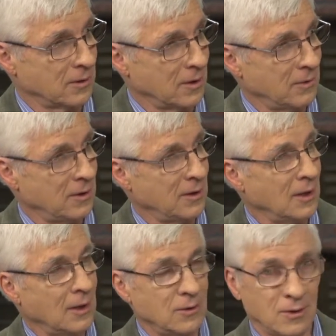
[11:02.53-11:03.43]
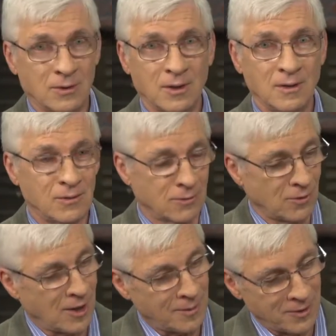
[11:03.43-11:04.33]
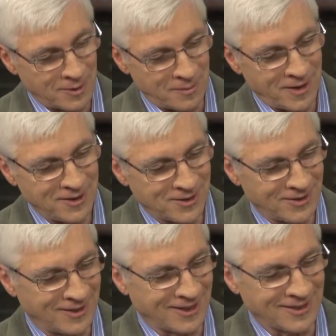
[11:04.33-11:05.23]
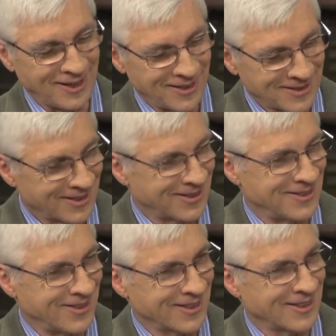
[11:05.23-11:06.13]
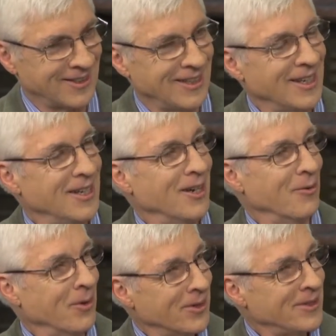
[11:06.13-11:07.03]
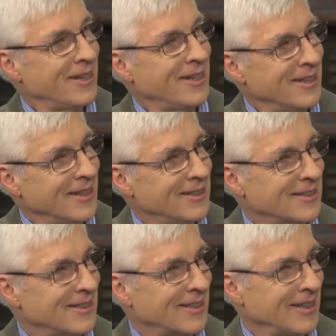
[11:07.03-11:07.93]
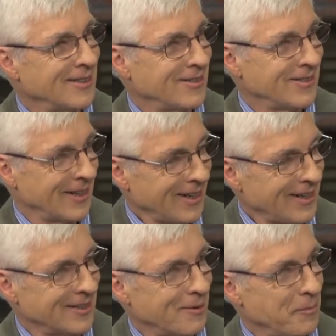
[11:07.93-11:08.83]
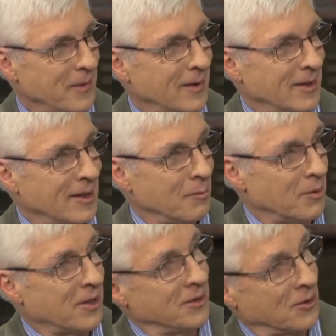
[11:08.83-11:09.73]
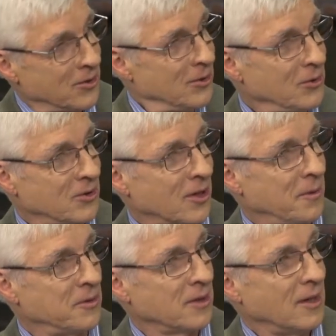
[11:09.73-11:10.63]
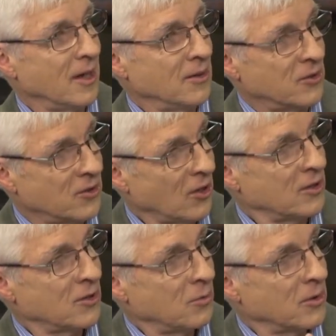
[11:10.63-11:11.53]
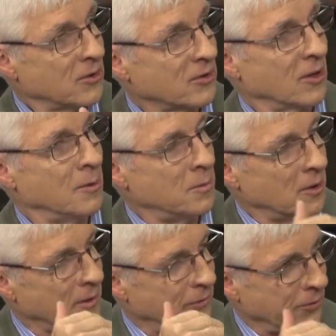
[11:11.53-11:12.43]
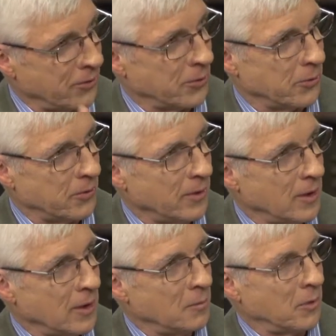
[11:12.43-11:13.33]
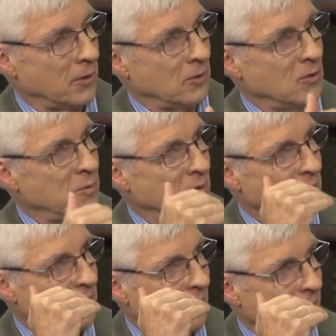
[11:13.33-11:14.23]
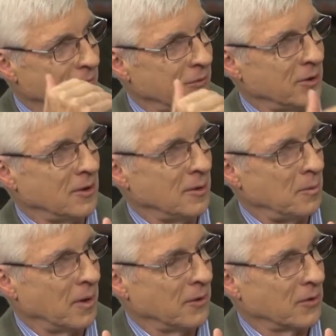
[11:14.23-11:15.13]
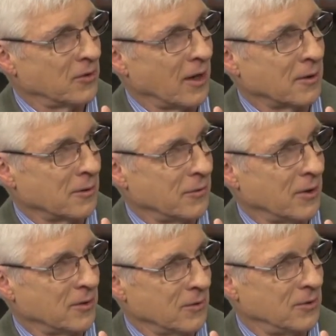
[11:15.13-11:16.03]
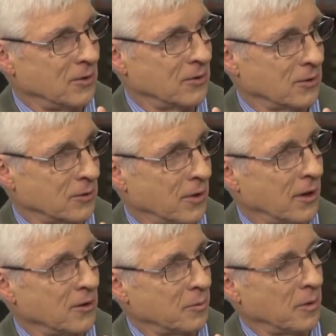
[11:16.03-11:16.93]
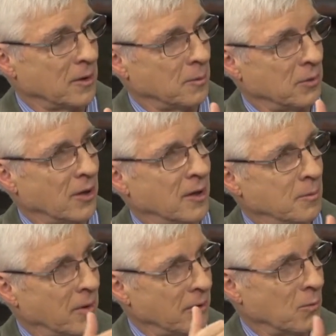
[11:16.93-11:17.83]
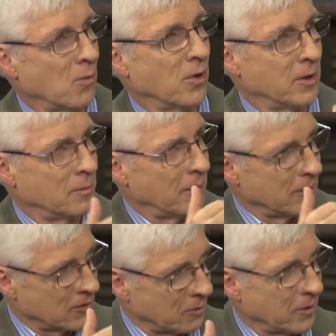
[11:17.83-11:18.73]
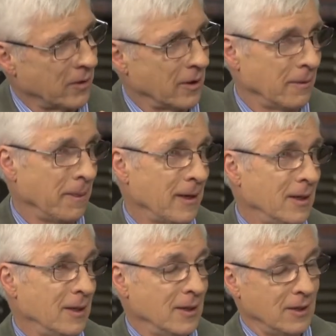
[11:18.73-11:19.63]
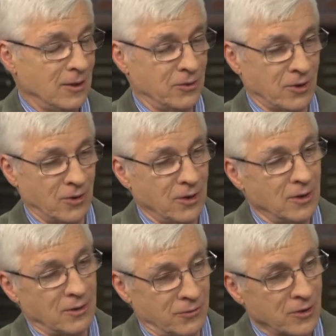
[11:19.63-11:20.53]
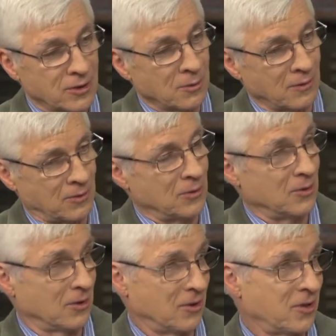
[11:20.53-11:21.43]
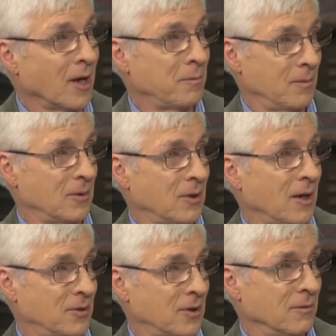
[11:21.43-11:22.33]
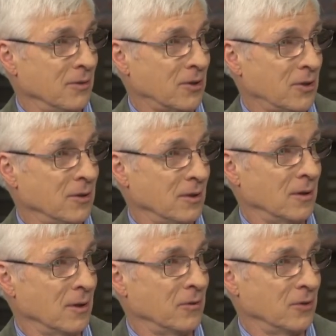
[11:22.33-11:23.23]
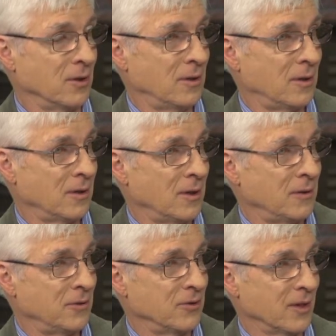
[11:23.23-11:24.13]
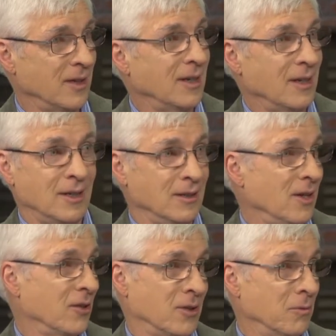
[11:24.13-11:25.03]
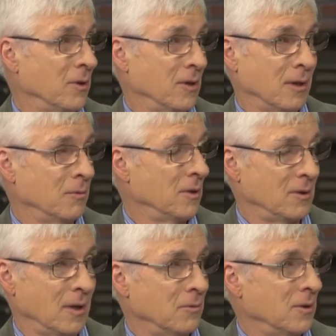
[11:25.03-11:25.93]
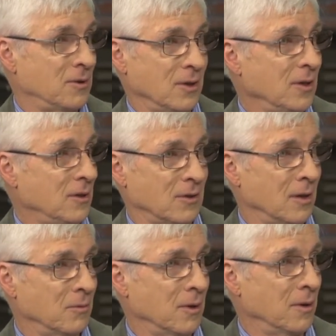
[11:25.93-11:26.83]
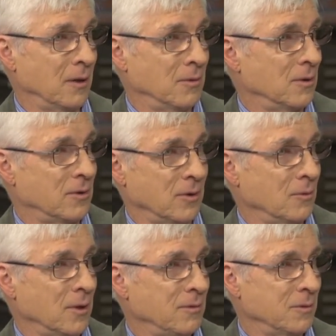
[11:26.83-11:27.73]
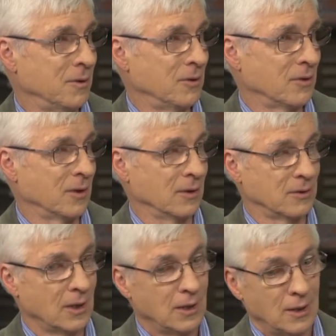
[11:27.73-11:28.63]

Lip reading: activity, the thief, the robber, the miser, the idolater, the drunkard will not enter the kingdom of God. But then the good news comes, and such were some of you, but you've been set free by the sacrifice of Jesus Christ, by the blood, by the water, by the Spirit. And so the first thing we have to do is accept God's conviction of sin in our life and say, yes, I want to change. I want to turn away from these things.